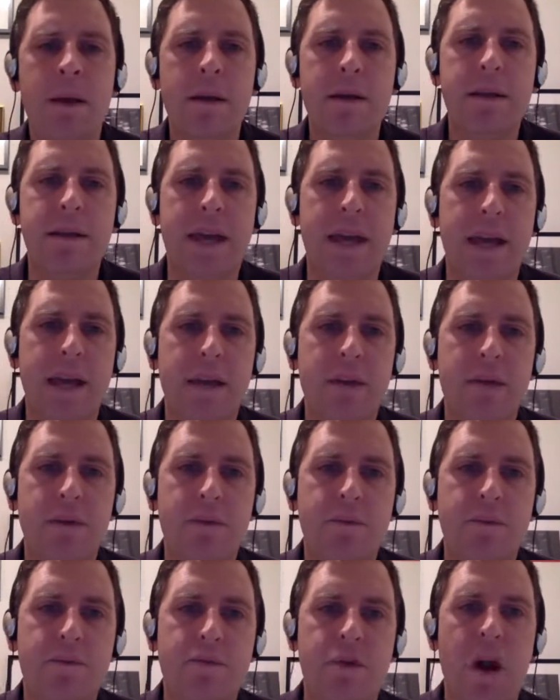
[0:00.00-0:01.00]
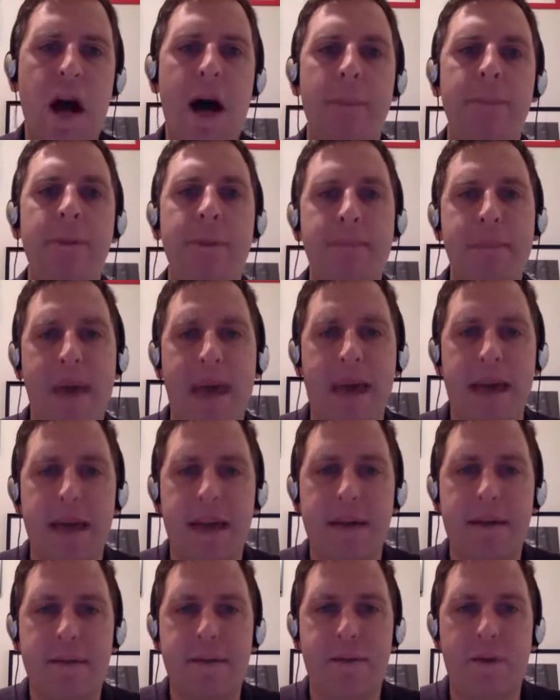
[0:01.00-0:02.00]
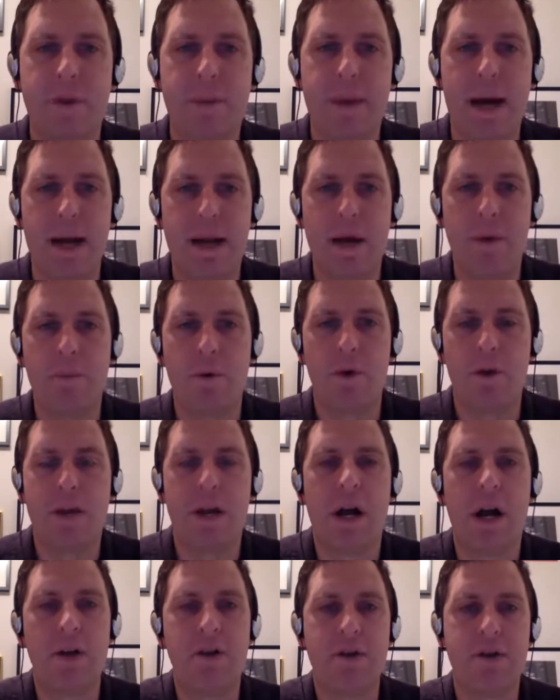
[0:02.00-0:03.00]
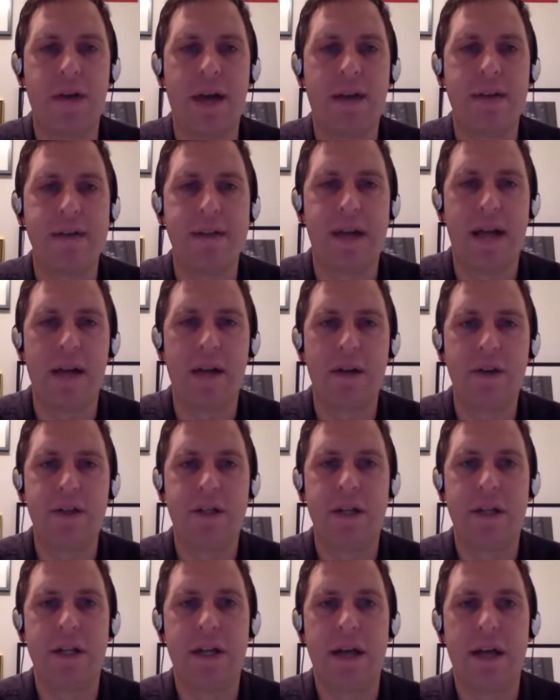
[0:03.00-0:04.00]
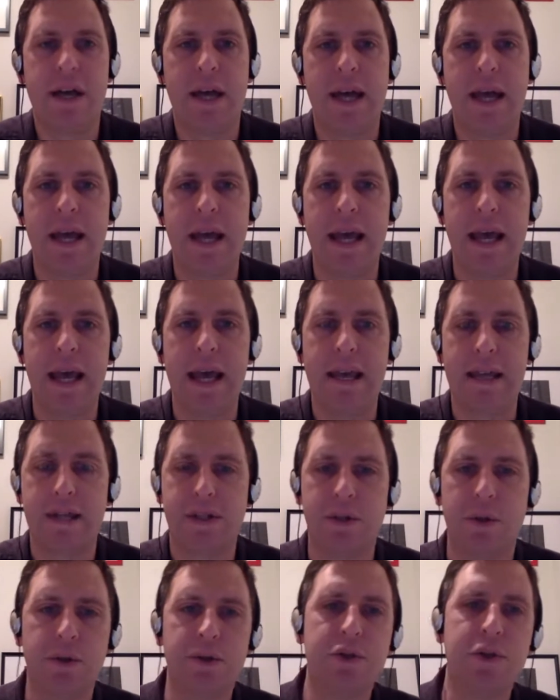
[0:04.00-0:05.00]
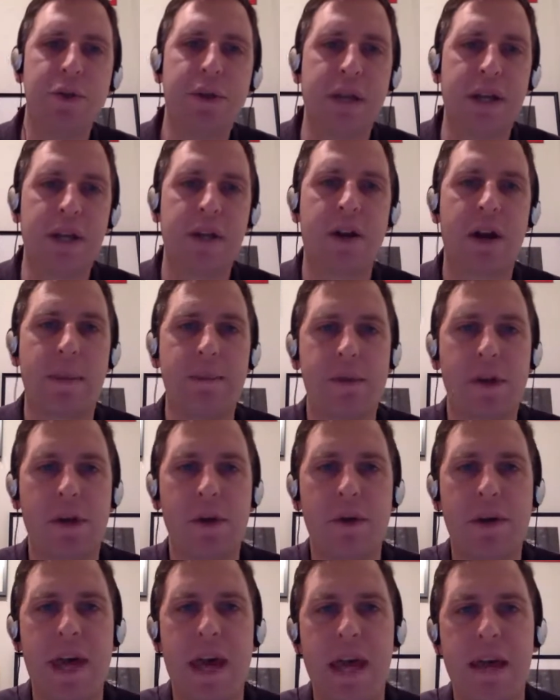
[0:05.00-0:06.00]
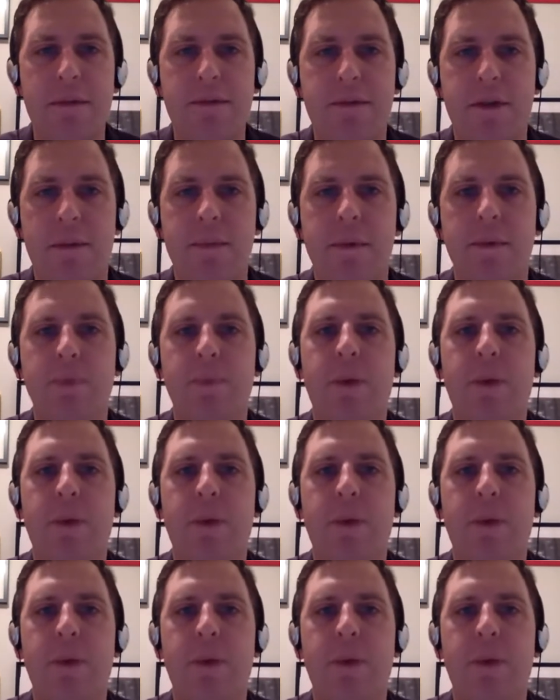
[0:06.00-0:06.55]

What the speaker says: they robbed a man for about more than $100,000 and stole 2 kilograms of cocaine from him.